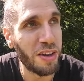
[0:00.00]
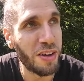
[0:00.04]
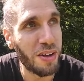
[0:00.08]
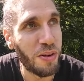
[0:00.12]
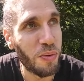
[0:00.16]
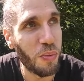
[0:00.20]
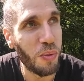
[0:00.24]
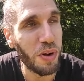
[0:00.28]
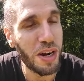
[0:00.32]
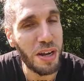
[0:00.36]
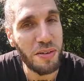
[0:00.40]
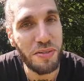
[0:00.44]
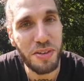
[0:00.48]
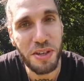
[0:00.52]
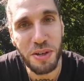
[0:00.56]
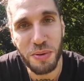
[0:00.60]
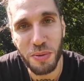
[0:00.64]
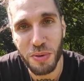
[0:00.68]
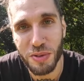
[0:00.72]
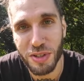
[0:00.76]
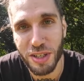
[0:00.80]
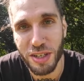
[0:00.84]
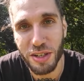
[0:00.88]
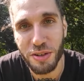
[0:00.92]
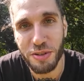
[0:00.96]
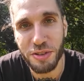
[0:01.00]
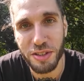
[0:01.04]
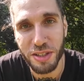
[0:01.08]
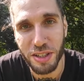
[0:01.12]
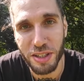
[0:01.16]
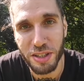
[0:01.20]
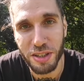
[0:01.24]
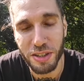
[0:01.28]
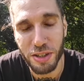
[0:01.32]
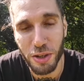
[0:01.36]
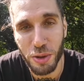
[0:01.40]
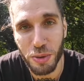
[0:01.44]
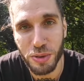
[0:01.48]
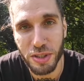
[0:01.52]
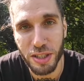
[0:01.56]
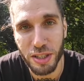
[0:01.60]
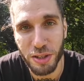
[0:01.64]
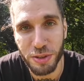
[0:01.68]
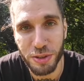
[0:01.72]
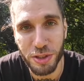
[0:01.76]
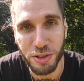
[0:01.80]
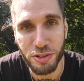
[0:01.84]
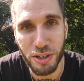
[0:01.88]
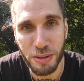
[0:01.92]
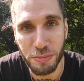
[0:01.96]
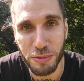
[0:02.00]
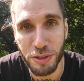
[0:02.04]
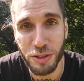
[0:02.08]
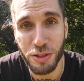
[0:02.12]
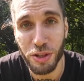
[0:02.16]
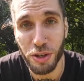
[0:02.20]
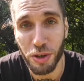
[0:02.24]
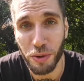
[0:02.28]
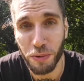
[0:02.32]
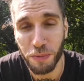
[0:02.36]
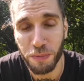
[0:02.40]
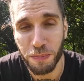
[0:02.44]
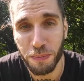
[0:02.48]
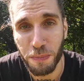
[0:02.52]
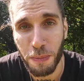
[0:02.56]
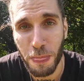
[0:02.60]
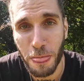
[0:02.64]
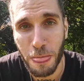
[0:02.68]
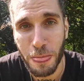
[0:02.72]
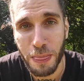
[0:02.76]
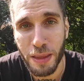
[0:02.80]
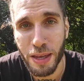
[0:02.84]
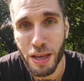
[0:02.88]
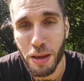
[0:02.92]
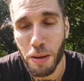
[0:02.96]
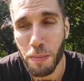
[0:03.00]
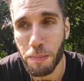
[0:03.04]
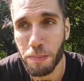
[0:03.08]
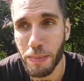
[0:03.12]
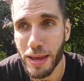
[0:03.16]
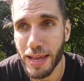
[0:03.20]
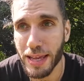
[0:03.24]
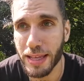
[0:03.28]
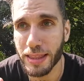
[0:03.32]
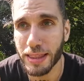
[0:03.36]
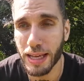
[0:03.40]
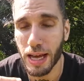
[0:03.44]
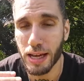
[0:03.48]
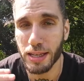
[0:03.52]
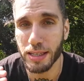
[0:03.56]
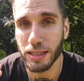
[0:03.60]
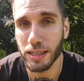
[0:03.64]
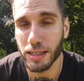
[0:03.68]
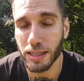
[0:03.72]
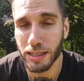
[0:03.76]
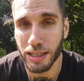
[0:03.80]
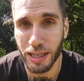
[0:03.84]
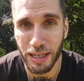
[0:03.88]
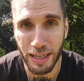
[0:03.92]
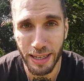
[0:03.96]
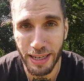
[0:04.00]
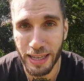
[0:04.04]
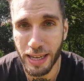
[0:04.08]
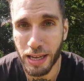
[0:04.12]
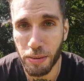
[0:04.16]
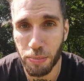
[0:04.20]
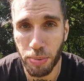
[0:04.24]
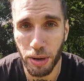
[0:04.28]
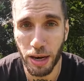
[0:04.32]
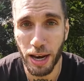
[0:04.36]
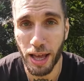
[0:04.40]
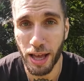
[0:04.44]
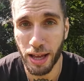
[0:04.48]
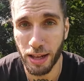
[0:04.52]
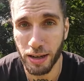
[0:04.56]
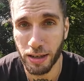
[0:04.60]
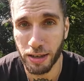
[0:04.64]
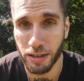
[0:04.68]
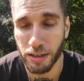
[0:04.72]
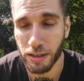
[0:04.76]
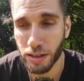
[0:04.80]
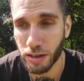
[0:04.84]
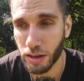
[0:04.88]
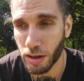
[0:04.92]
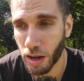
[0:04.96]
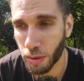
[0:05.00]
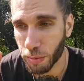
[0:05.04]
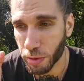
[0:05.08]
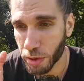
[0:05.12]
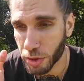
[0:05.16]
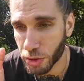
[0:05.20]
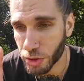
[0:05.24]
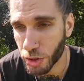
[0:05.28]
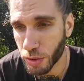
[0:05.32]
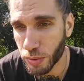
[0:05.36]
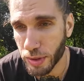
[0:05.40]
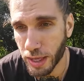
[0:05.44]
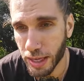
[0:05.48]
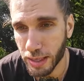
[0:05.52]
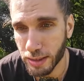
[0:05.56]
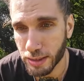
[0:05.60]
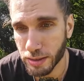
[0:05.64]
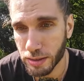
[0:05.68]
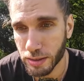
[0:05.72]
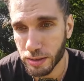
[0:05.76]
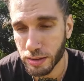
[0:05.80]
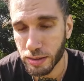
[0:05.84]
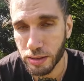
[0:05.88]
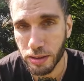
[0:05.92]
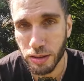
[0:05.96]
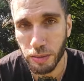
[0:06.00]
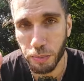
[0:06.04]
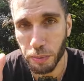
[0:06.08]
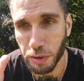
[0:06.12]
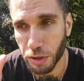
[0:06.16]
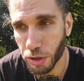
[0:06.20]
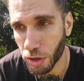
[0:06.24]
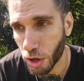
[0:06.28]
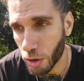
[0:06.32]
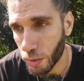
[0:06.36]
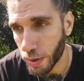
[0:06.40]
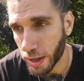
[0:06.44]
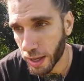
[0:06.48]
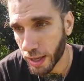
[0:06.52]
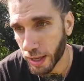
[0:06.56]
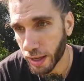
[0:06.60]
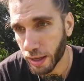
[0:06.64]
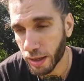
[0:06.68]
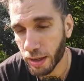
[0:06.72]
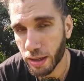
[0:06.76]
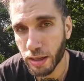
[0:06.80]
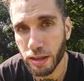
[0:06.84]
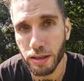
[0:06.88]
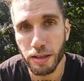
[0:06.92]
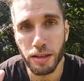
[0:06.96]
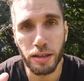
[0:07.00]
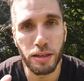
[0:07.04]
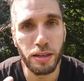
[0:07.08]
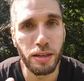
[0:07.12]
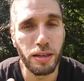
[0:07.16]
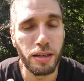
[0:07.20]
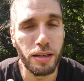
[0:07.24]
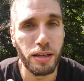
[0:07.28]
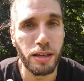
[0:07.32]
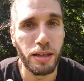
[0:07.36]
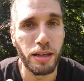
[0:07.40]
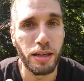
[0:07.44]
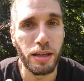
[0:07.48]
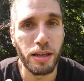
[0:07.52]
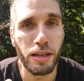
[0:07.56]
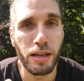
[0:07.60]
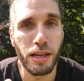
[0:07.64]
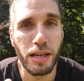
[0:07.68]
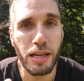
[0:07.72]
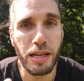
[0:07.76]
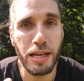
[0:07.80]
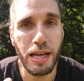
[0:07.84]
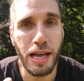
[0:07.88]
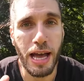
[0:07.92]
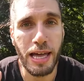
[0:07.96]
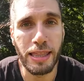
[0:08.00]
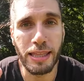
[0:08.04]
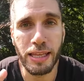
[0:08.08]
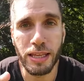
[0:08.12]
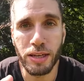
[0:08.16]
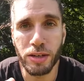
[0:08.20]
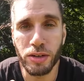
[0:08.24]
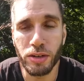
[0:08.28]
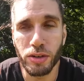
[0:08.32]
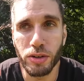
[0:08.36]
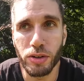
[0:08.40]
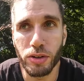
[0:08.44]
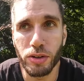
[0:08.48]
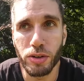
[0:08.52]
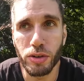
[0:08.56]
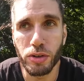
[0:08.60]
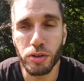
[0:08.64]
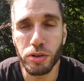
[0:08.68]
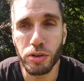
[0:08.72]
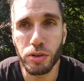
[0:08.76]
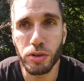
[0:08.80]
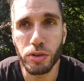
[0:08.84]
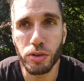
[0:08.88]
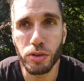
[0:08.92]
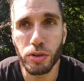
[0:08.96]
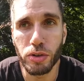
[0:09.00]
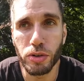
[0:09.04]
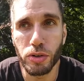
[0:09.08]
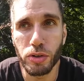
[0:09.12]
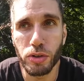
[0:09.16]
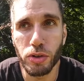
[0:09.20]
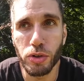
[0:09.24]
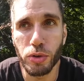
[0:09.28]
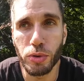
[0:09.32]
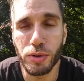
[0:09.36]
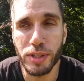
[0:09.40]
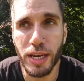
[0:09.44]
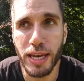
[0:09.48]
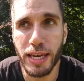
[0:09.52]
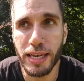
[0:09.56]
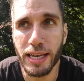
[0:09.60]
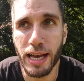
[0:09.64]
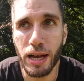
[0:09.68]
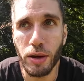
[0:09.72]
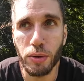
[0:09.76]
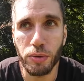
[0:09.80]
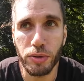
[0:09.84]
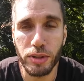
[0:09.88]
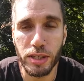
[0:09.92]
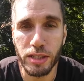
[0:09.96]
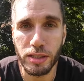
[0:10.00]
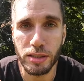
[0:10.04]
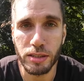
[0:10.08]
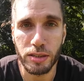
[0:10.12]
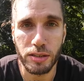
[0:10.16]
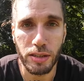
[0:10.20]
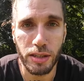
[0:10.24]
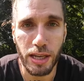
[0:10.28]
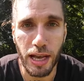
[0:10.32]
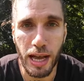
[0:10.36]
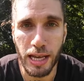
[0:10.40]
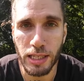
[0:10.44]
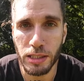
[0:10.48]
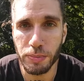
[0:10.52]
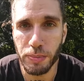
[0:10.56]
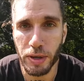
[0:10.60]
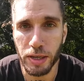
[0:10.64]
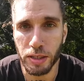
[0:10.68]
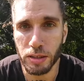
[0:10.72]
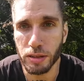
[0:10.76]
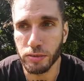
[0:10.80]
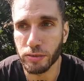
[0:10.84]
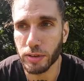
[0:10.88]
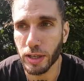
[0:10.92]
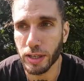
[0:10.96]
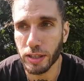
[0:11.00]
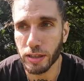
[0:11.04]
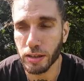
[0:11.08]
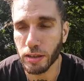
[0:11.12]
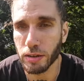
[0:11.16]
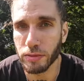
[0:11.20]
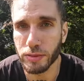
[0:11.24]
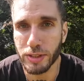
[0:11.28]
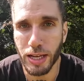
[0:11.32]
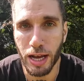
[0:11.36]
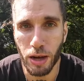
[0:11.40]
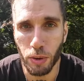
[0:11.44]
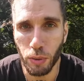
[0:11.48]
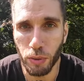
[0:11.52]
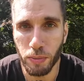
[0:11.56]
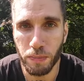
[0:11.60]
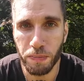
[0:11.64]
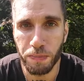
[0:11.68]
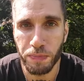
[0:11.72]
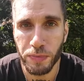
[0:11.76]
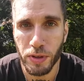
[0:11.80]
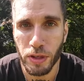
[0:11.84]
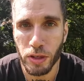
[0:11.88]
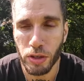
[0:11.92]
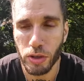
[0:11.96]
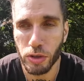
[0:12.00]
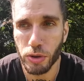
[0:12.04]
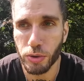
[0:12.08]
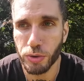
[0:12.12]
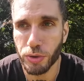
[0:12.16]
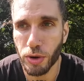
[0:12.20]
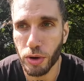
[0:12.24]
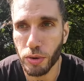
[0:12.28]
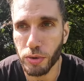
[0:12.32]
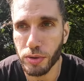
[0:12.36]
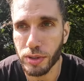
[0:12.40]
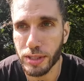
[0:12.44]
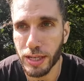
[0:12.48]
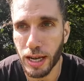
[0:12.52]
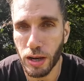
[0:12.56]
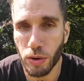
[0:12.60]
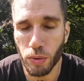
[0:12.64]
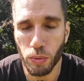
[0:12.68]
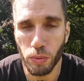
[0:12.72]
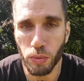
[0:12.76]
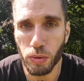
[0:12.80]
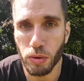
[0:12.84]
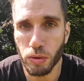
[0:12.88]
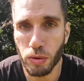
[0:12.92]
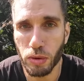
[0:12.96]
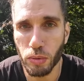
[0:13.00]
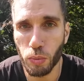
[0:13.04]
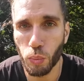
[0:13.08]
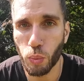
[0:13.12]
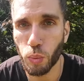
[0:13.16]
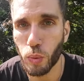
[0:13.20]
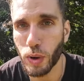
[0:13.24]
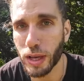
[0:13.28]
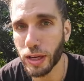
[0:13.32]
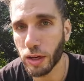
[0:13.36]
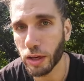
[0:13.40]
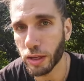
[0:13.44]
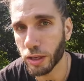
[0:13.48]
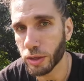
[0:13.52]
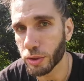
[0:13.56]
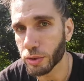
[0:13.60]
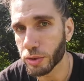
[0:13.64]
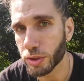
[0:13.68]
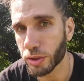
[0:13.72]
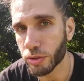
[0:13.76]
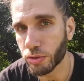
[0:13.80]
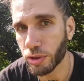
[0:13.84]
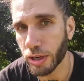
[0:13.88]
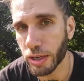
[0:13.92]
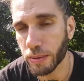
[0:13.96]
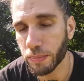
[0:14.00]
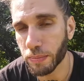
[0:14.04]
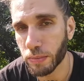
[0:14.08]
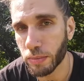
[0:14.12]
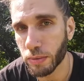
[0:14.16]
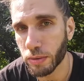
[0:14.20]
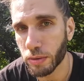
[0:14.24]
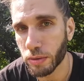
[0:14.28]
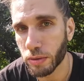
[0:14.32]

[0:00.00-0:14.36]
whatever you want to lose, use the lucid dream to do, make that clear plan. I'm going to do this, I'm going to go here. And then you take out this aspect of like of doubt. You don't doubt, will I lucid dream?